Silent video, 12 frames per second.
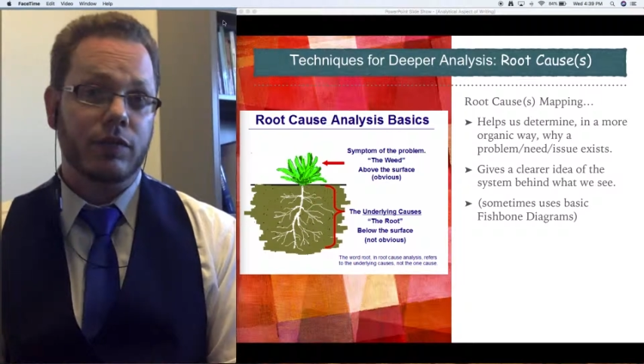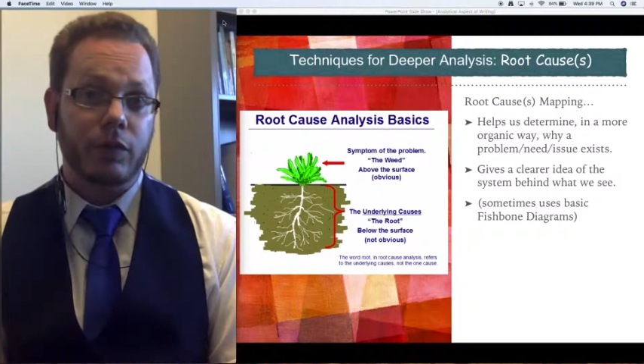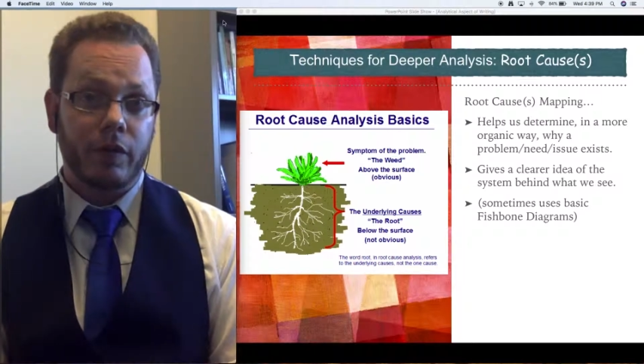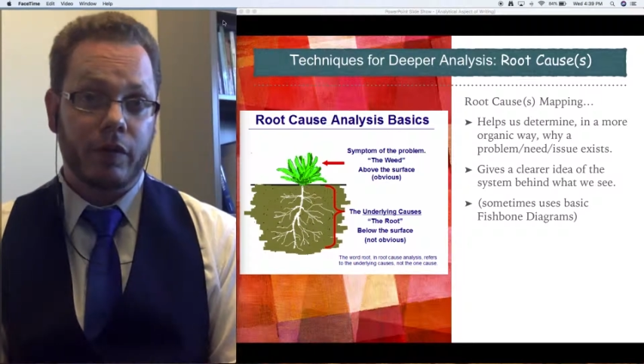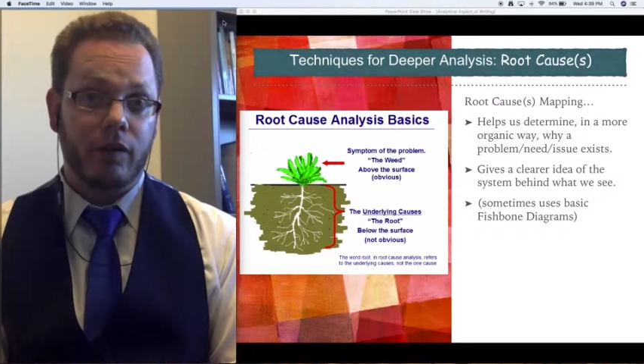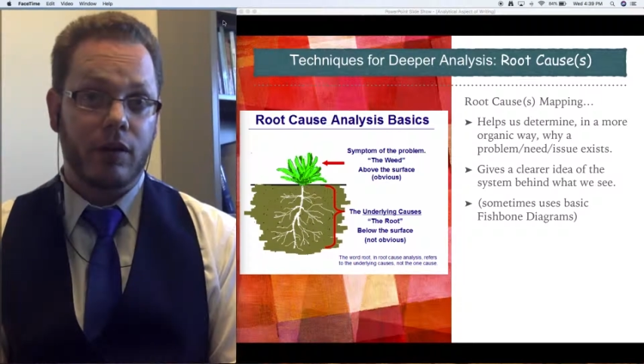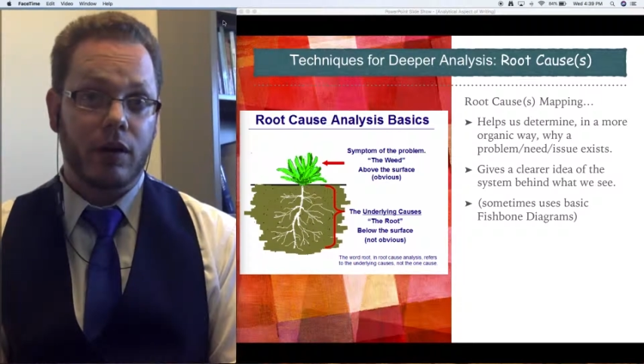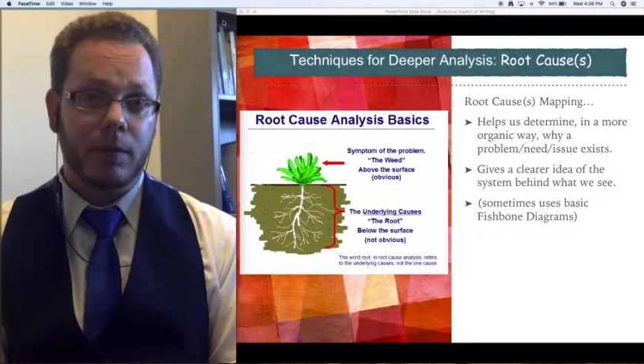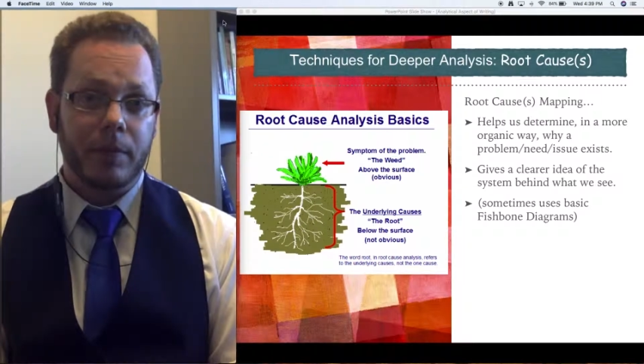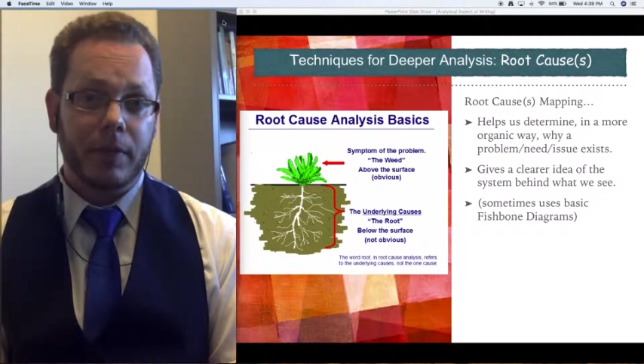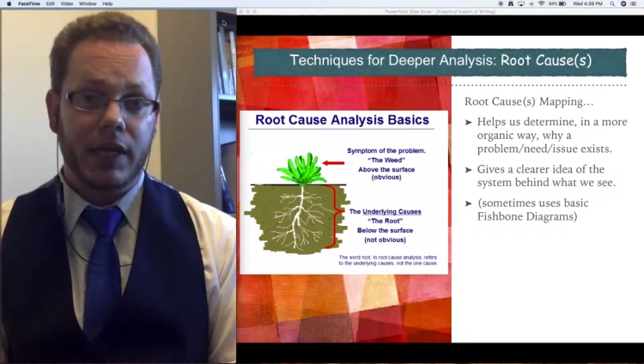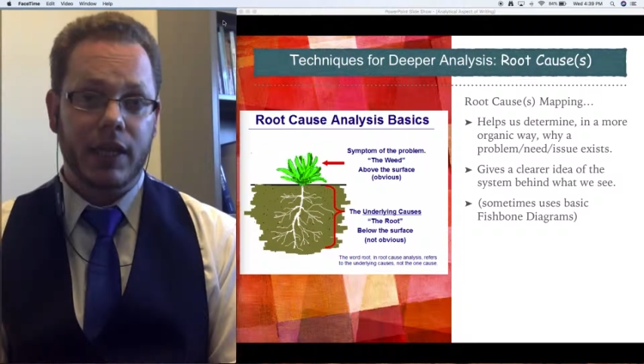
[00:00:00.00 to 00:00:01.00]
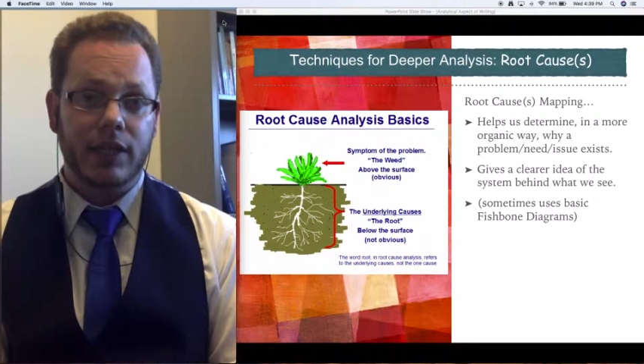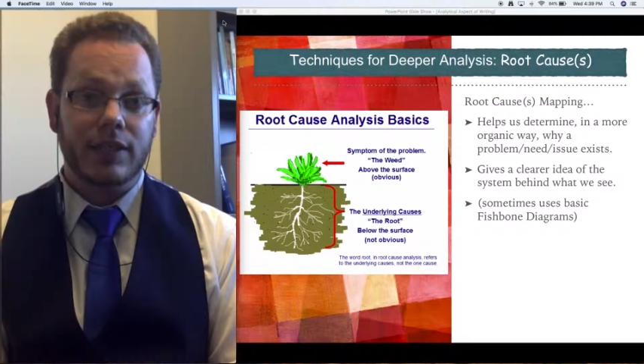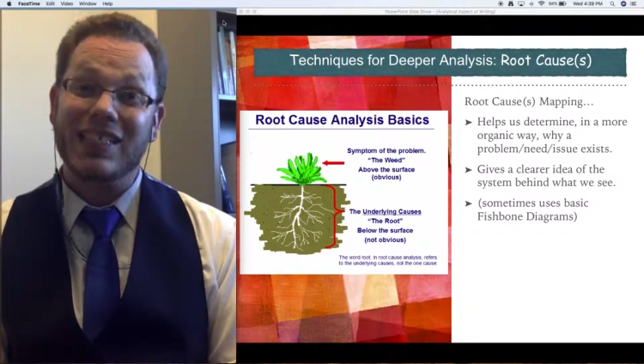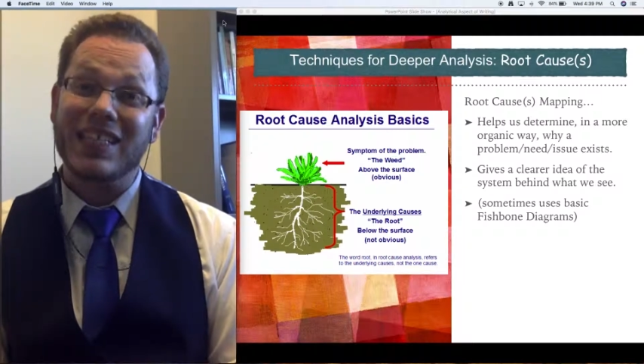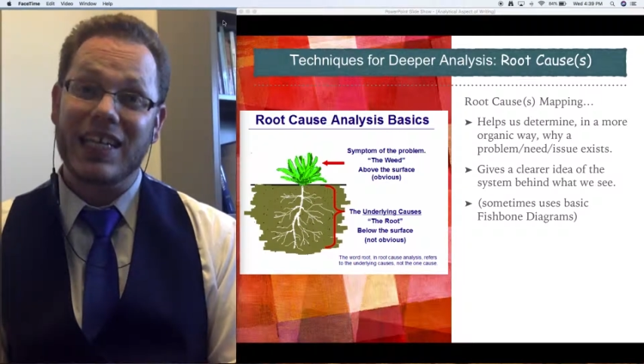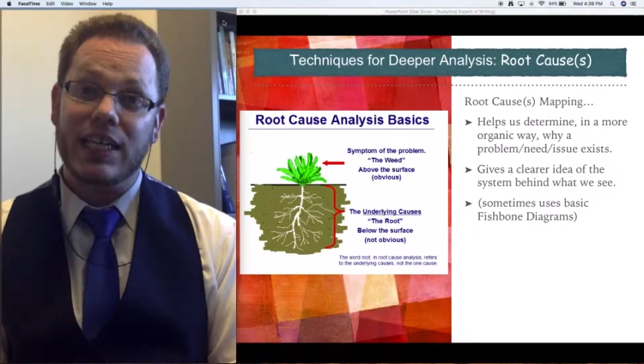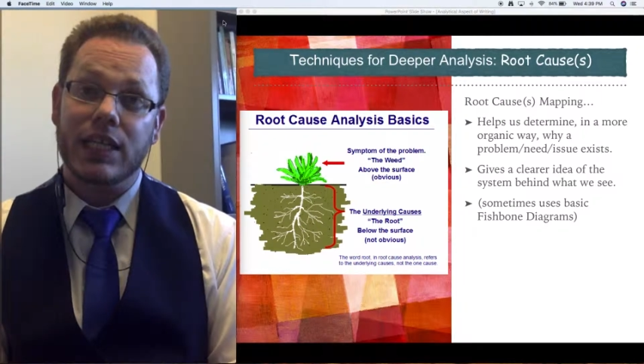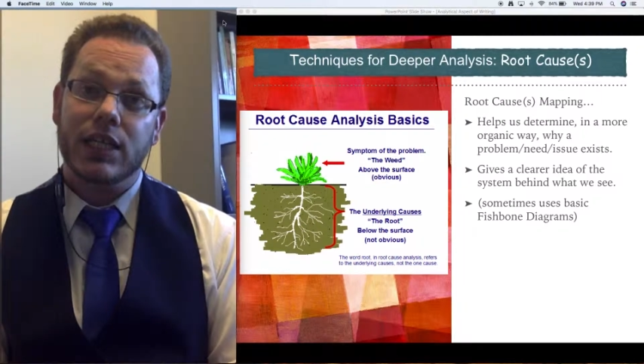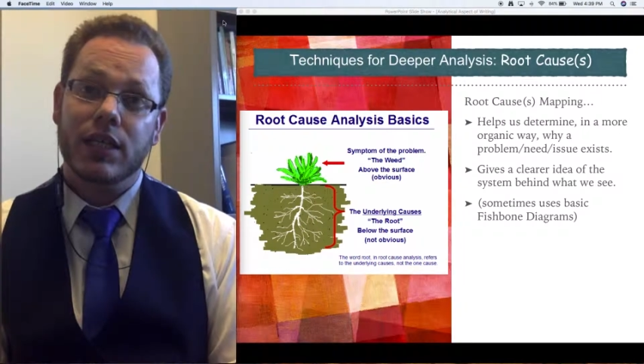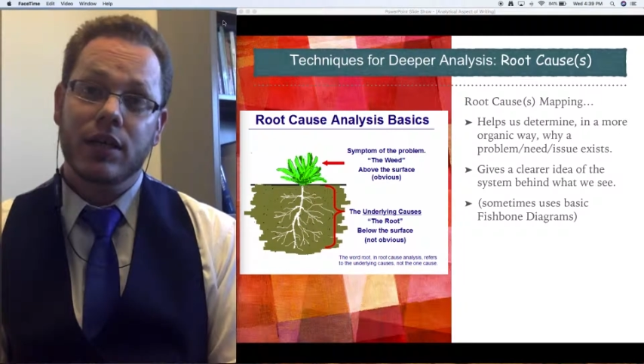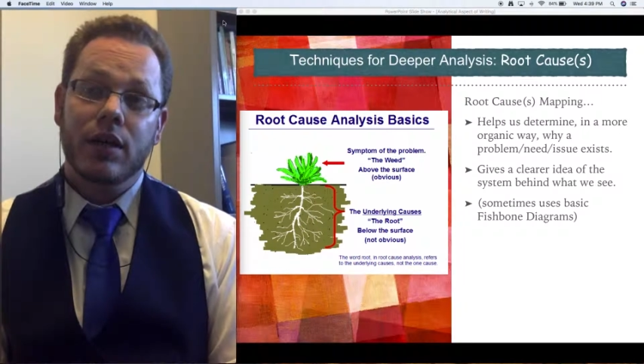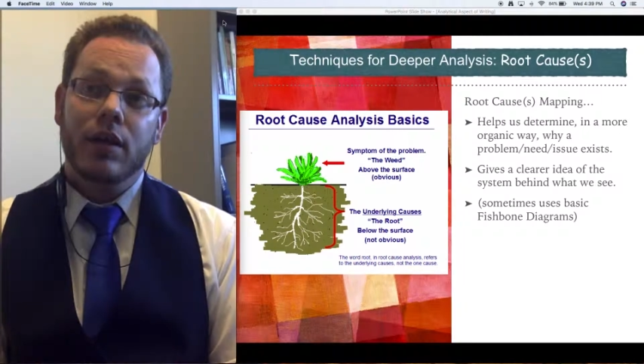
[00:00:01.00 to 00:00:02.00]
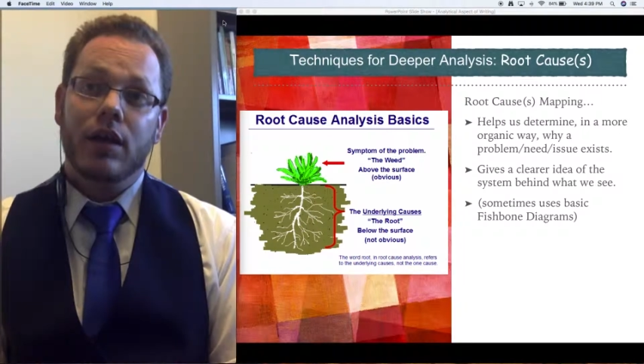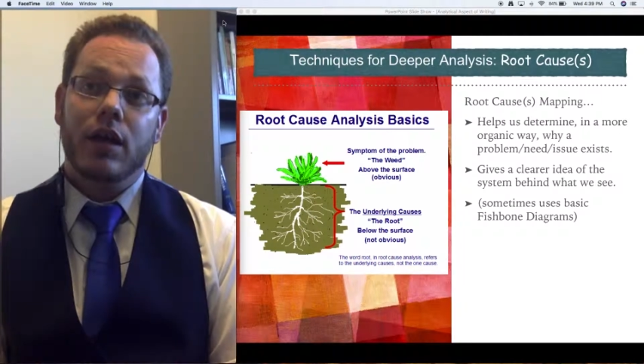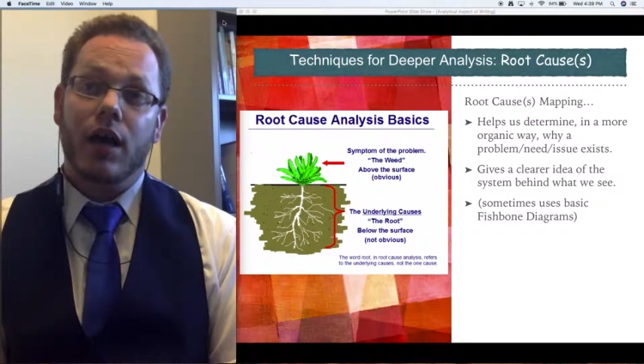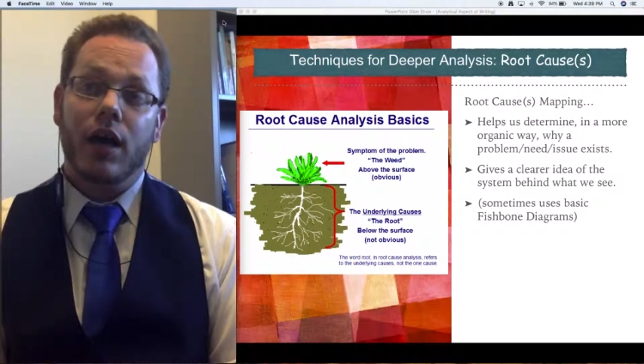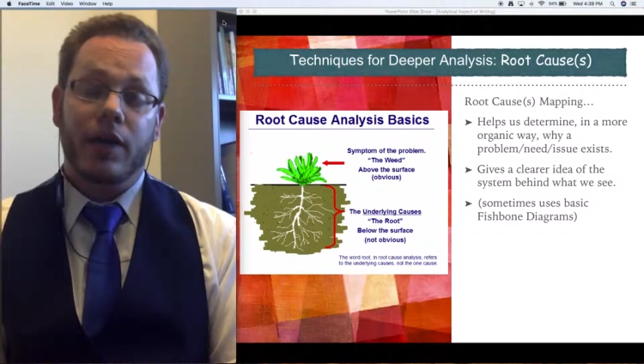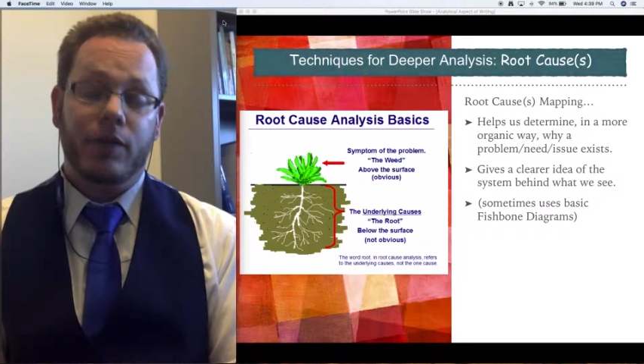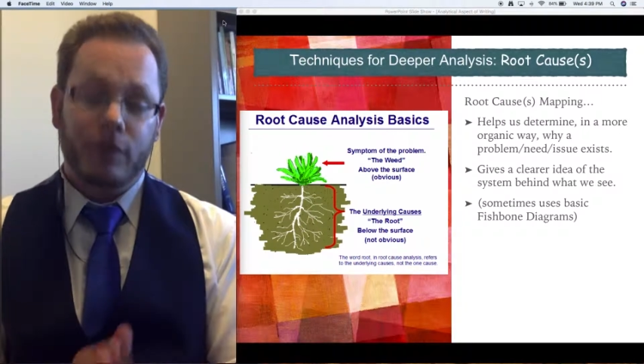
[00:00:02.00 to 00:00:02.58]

if you've ever if